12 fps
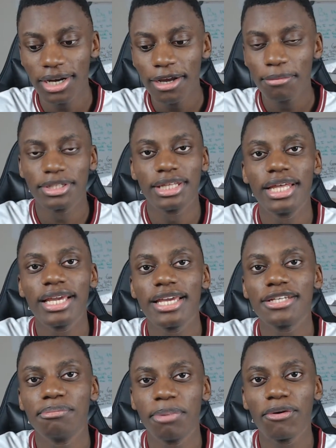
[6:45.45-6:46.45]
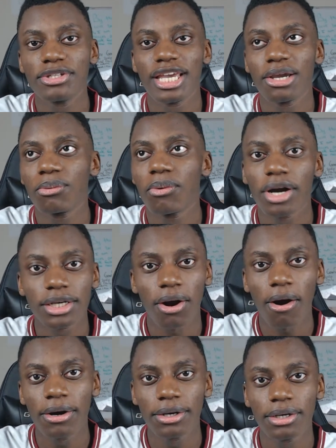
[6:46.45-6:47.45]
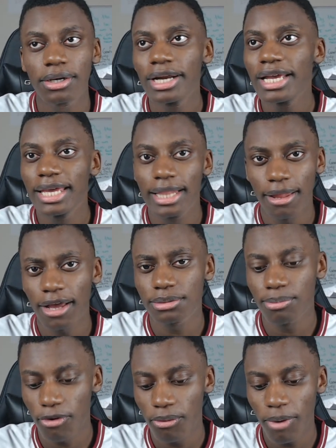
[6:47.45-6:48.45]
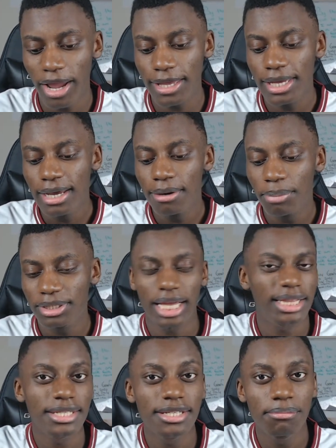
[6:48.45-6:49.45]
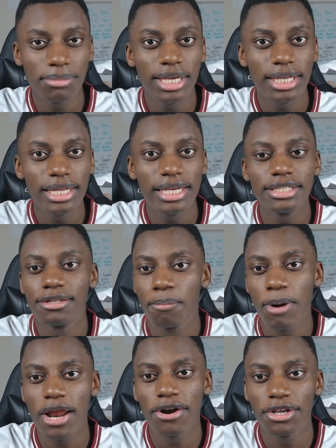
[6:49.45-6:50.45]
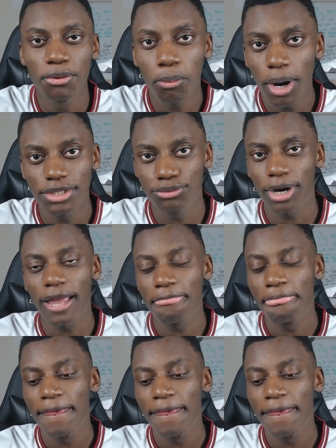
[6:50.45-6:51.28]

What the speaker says: But the thing is, Boateng worked harder, he lost more weight, but that doesn't mean he's the player he was, right?